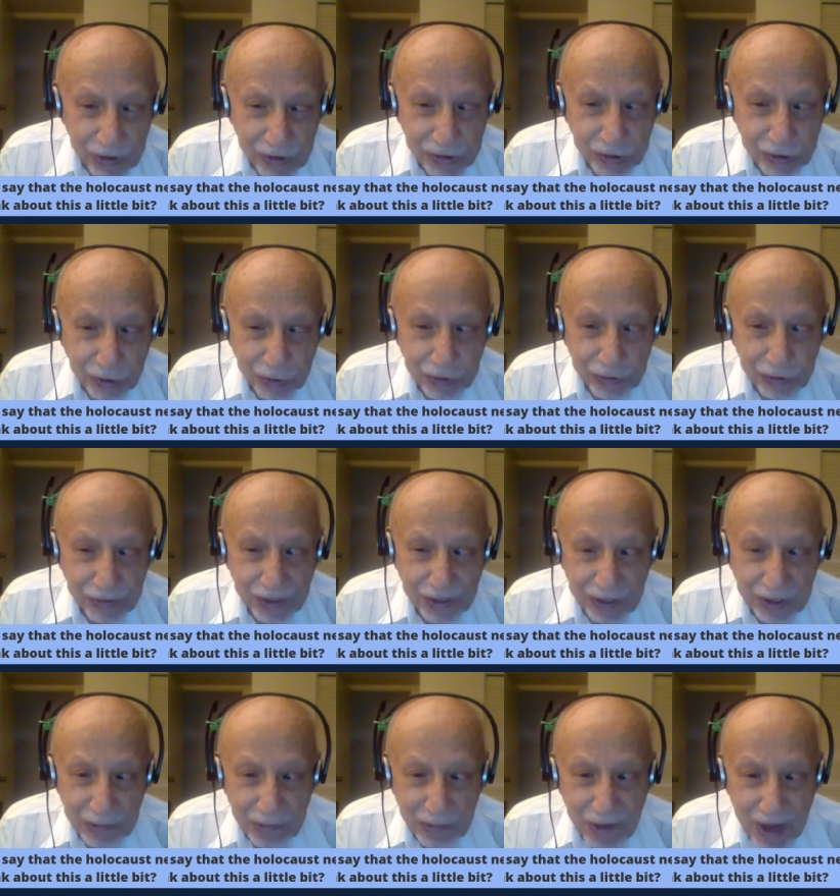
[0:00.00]
So you
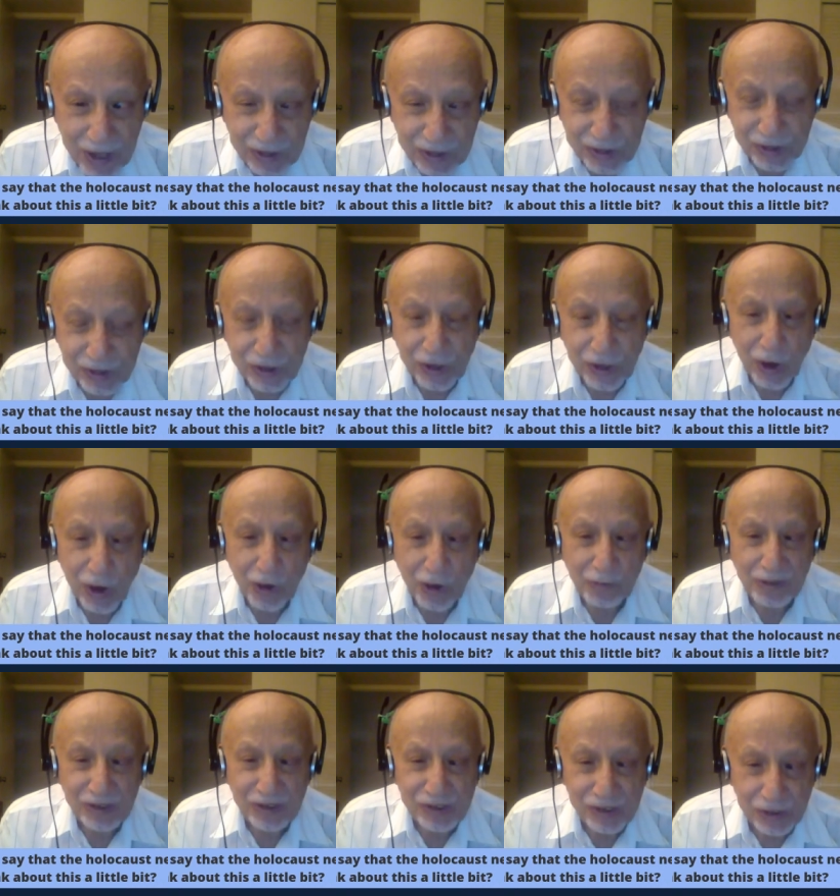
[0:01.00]
can imagine how
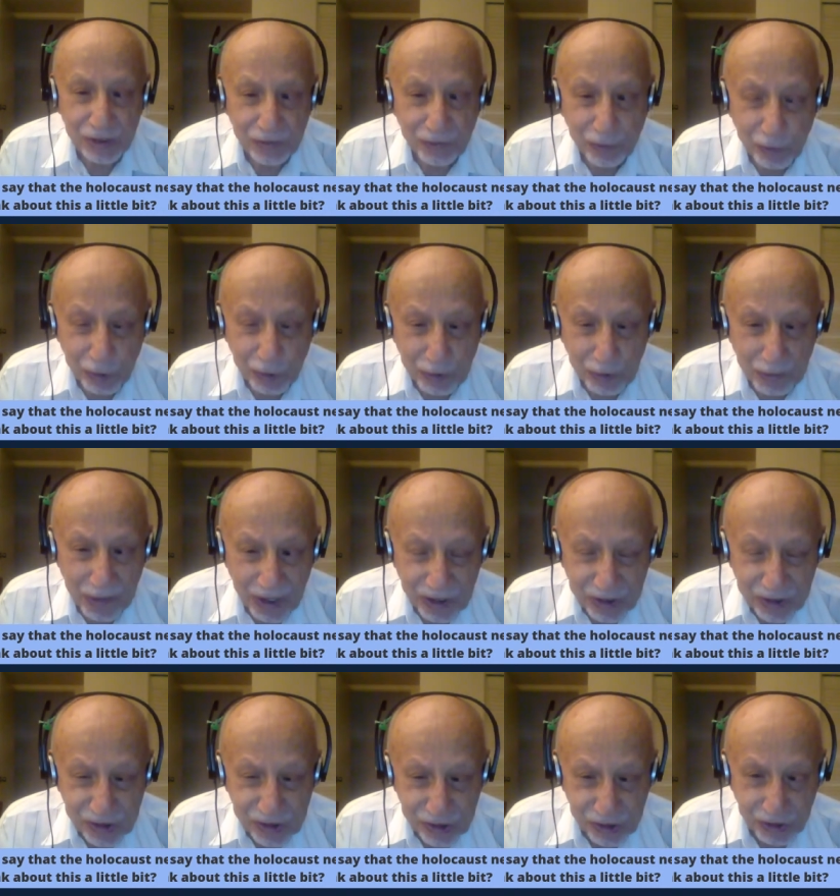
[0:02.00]
much
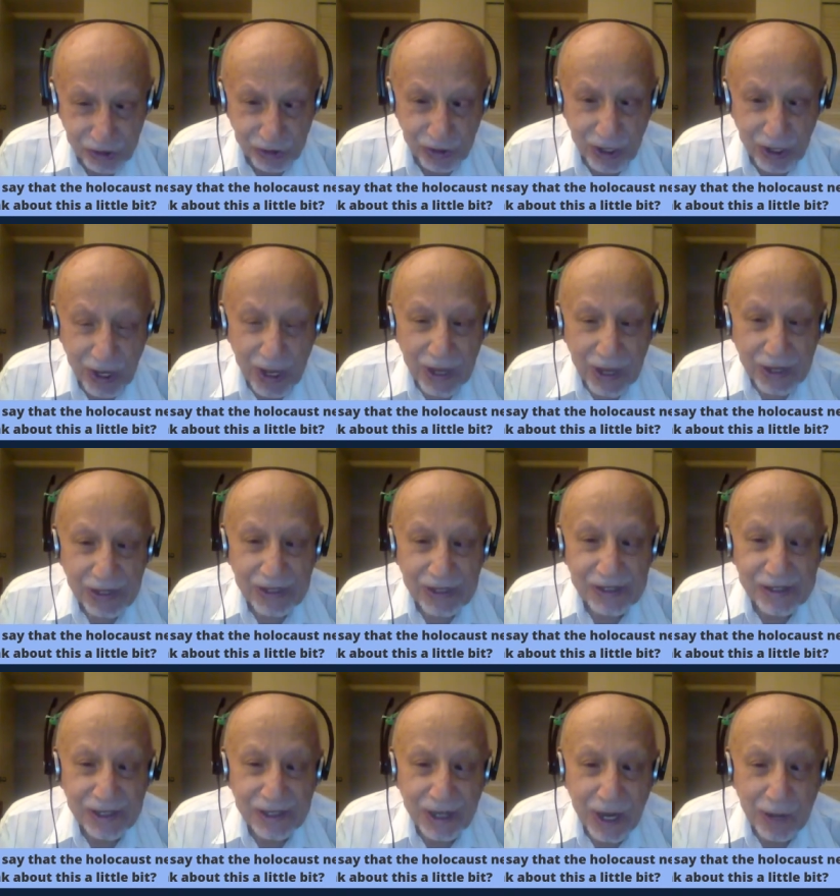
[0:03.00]
information
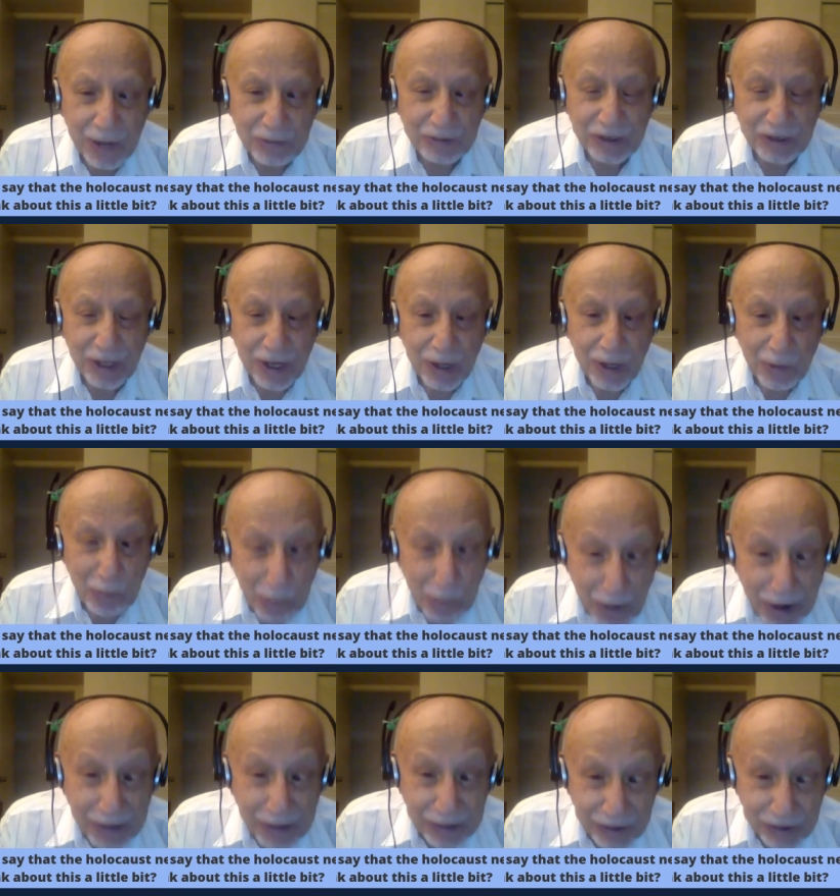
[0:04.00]
is kept
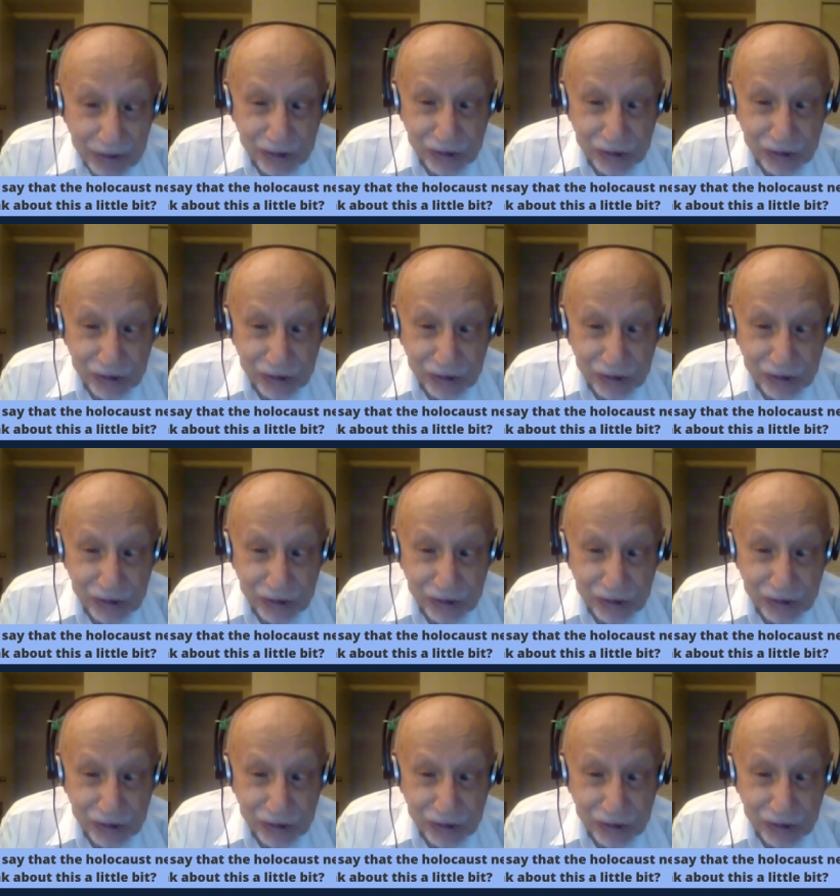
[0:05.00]
by the